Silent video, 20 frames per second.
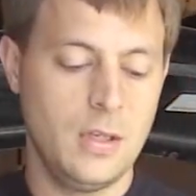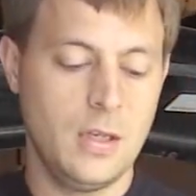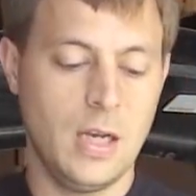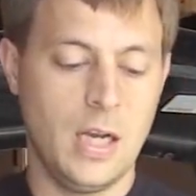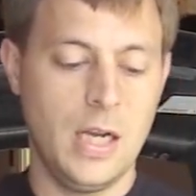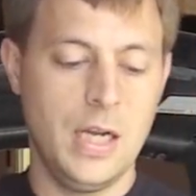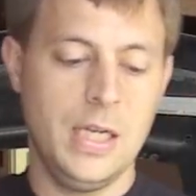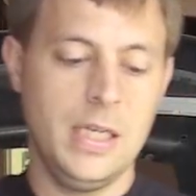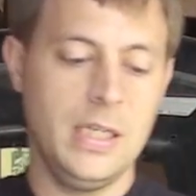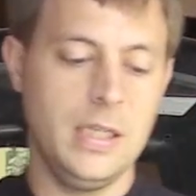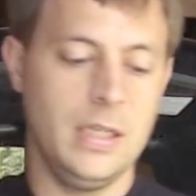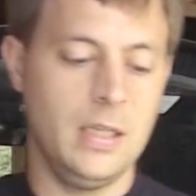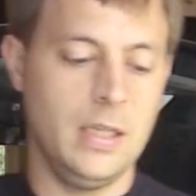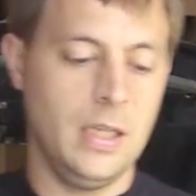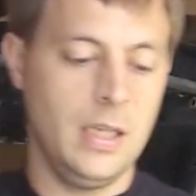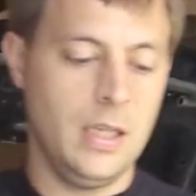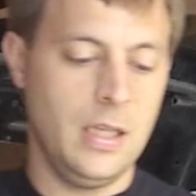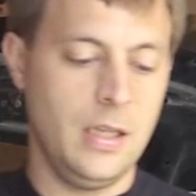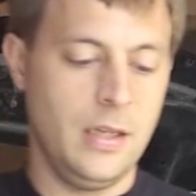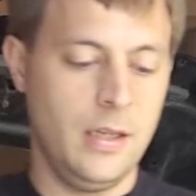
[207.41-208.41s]
I need
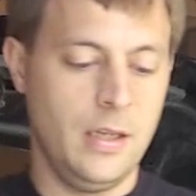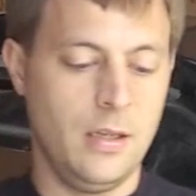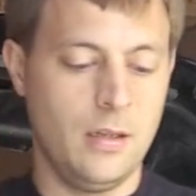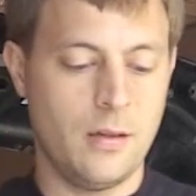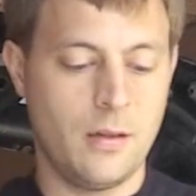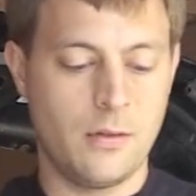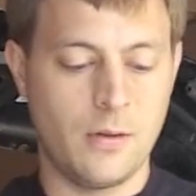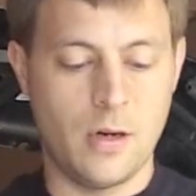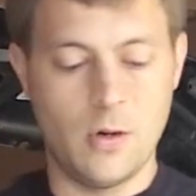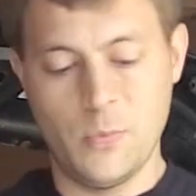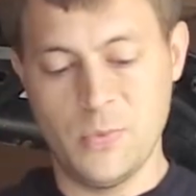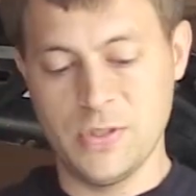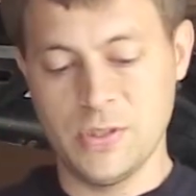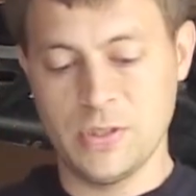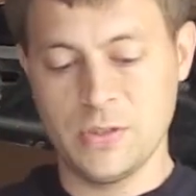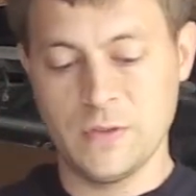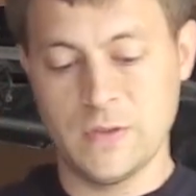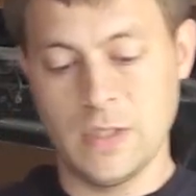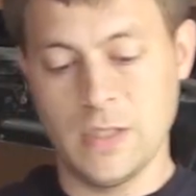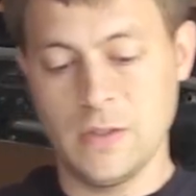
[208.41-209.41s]
a throttle
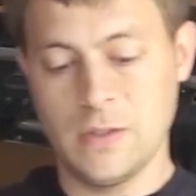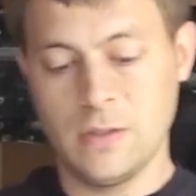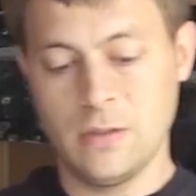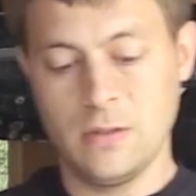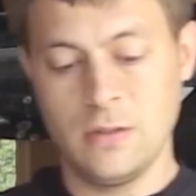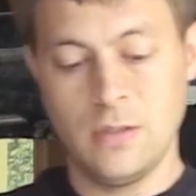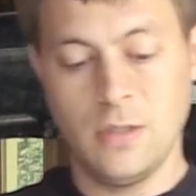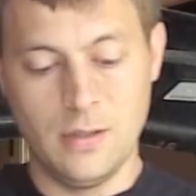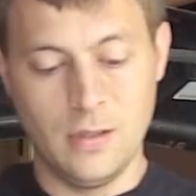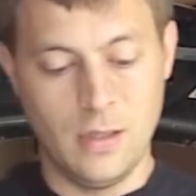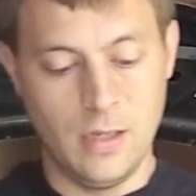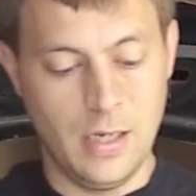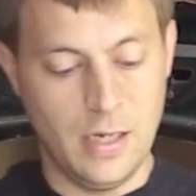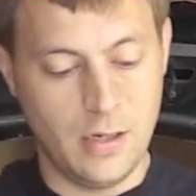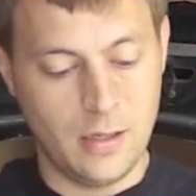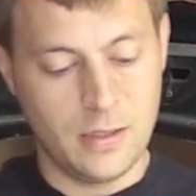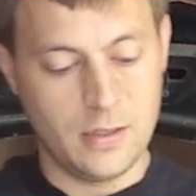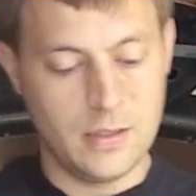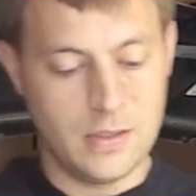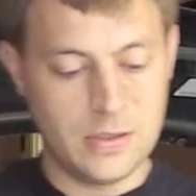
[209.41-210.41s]
position sensor, the
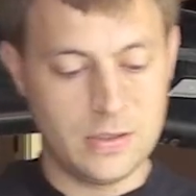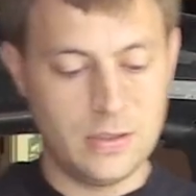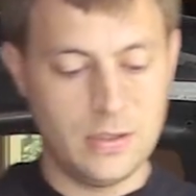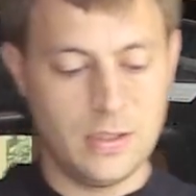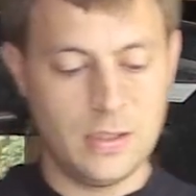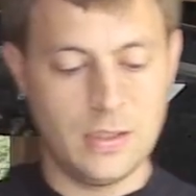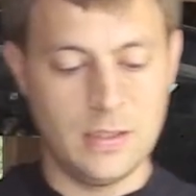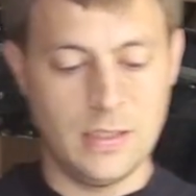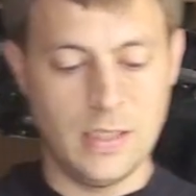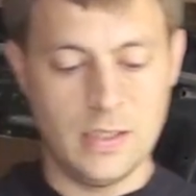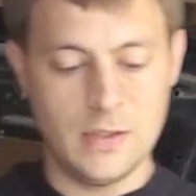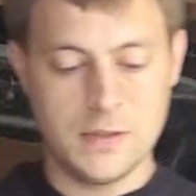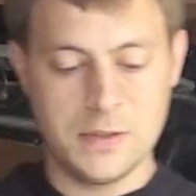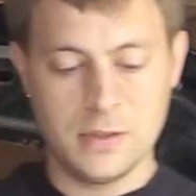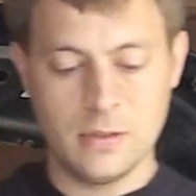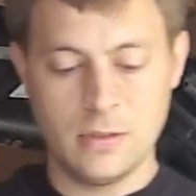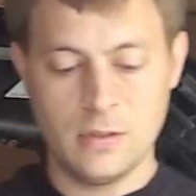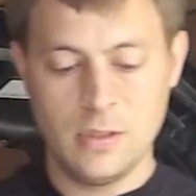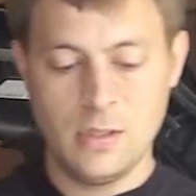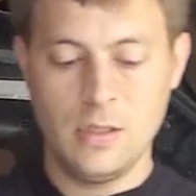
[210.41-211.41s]
air conditioning
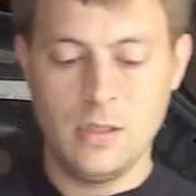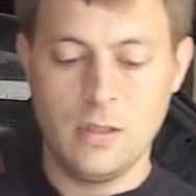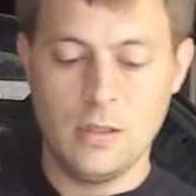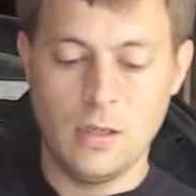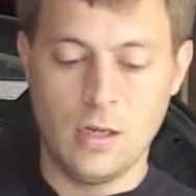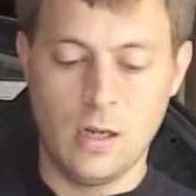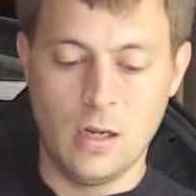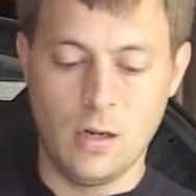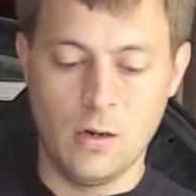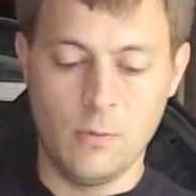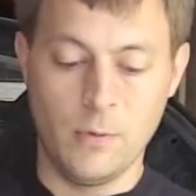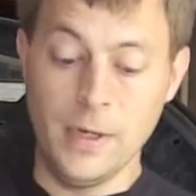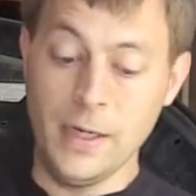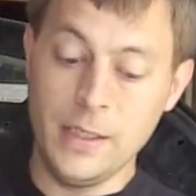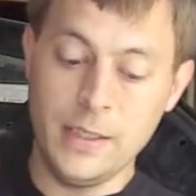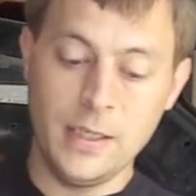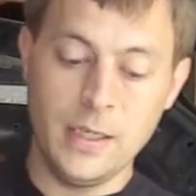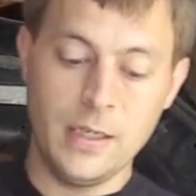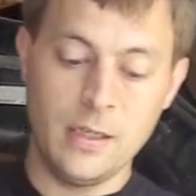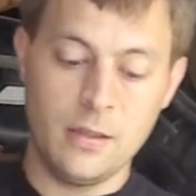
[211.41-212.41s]
condenser,
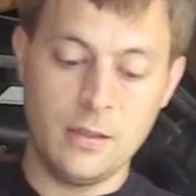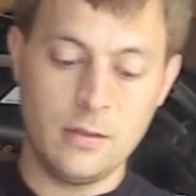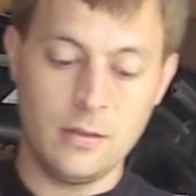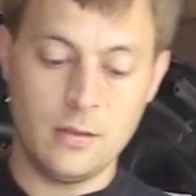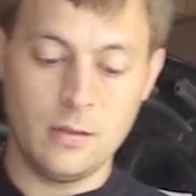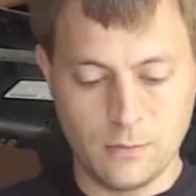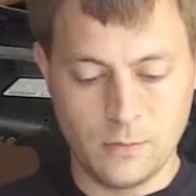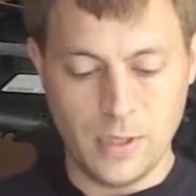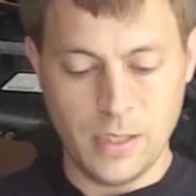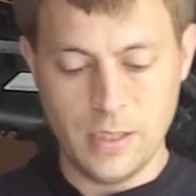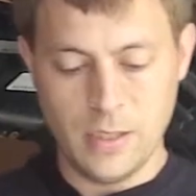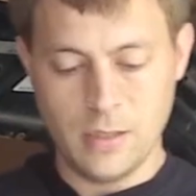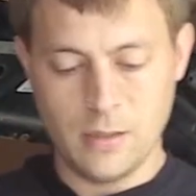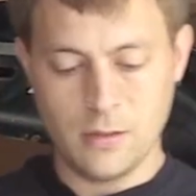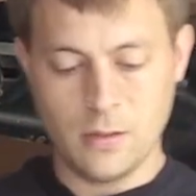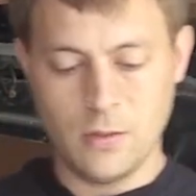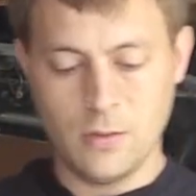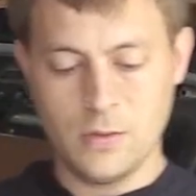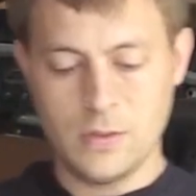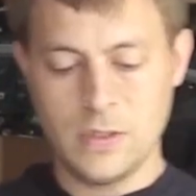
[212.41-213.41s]

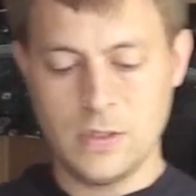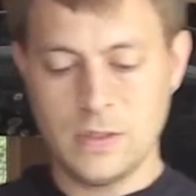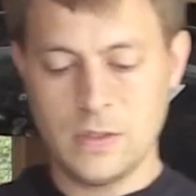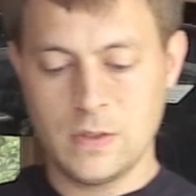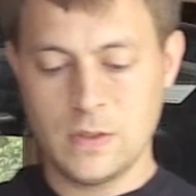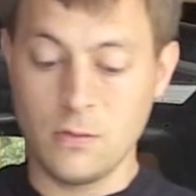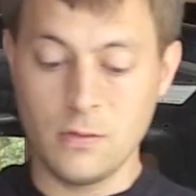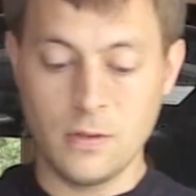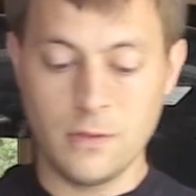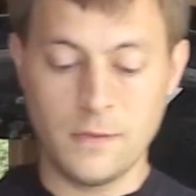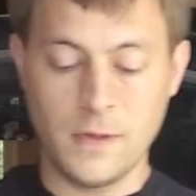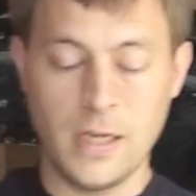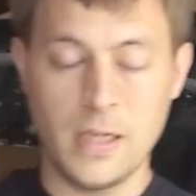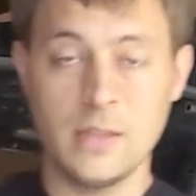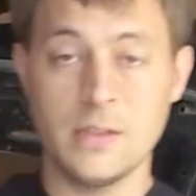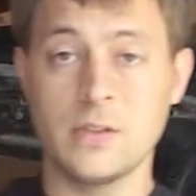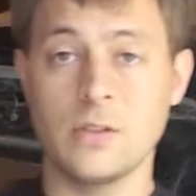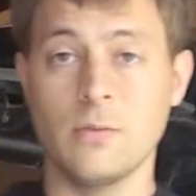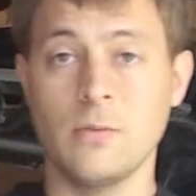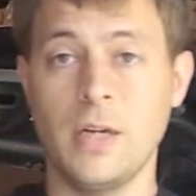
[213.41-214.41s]
radiator hoses, cooling
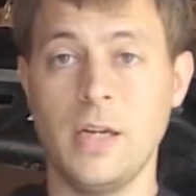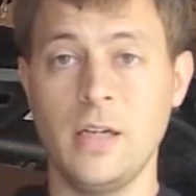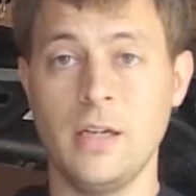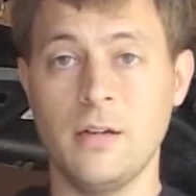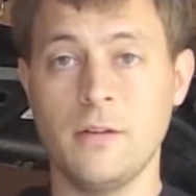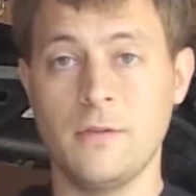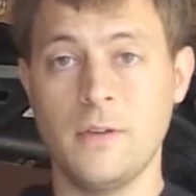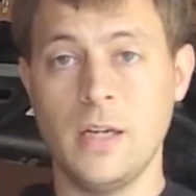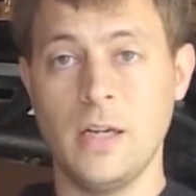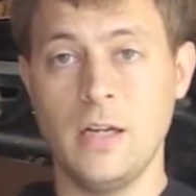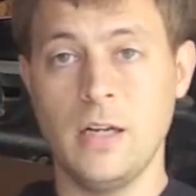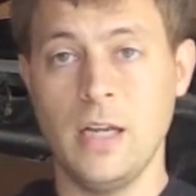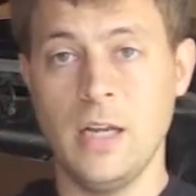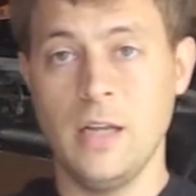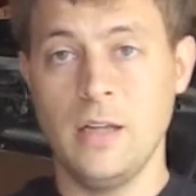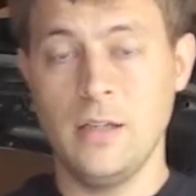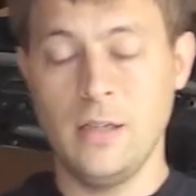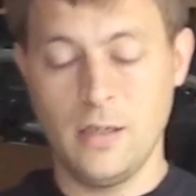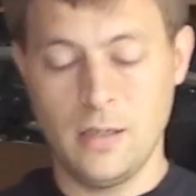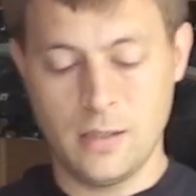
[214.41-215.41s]
fans, the radiator fan
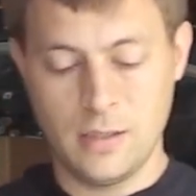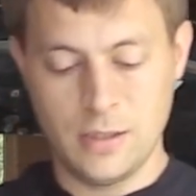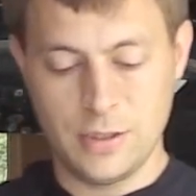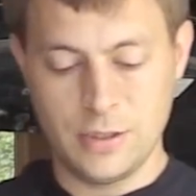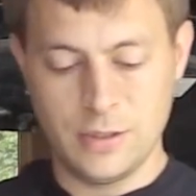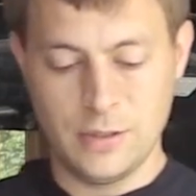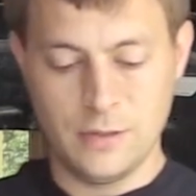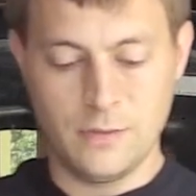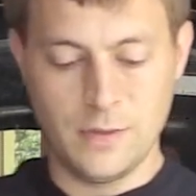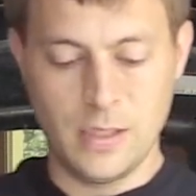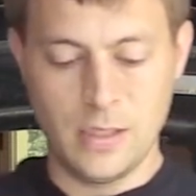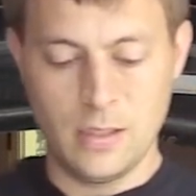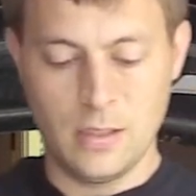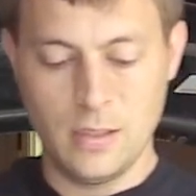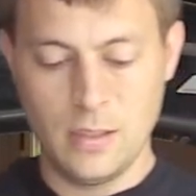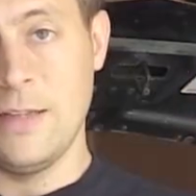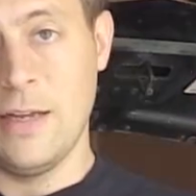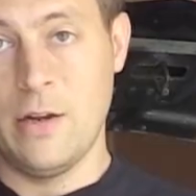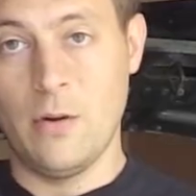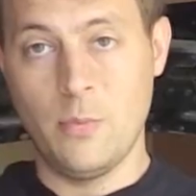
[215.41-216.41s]
and the air conditioning fan,
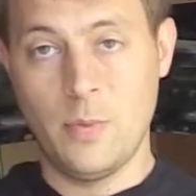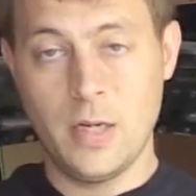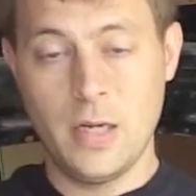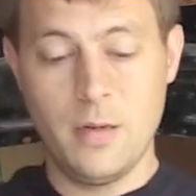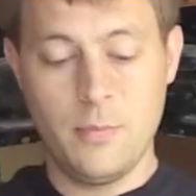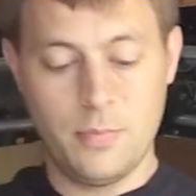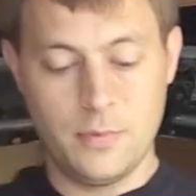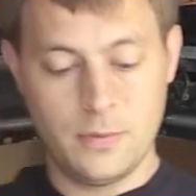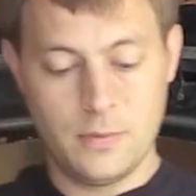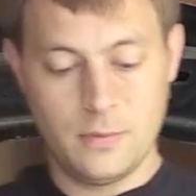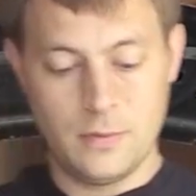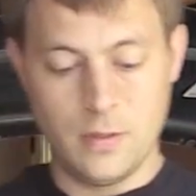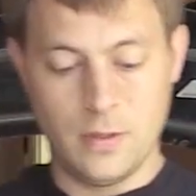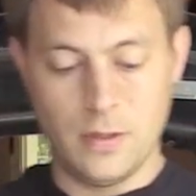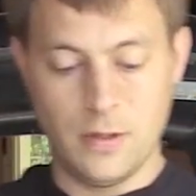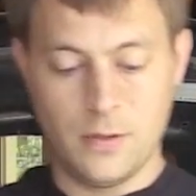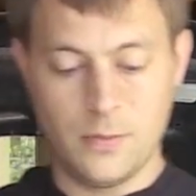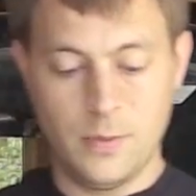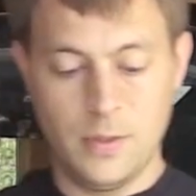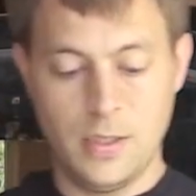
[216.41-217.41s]
downpipe,
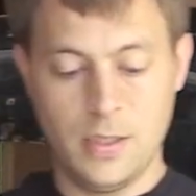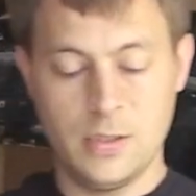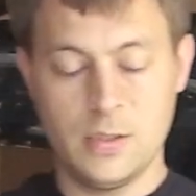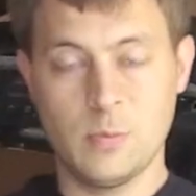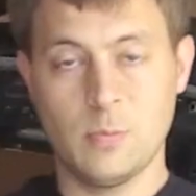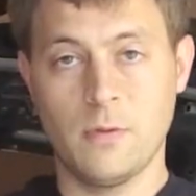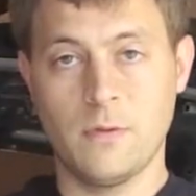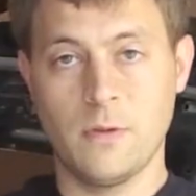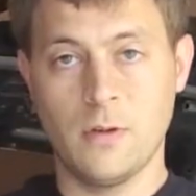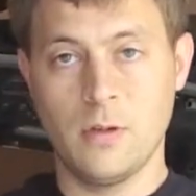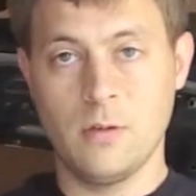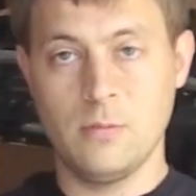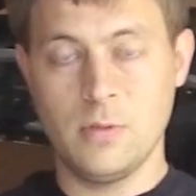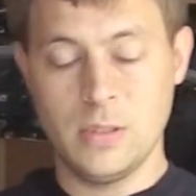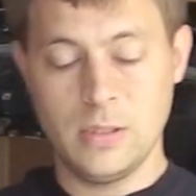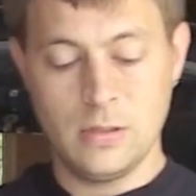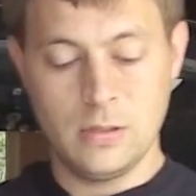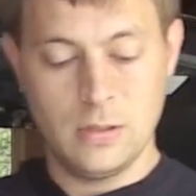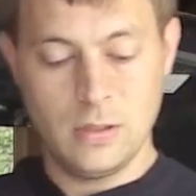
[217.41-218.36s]
3-inch preferably.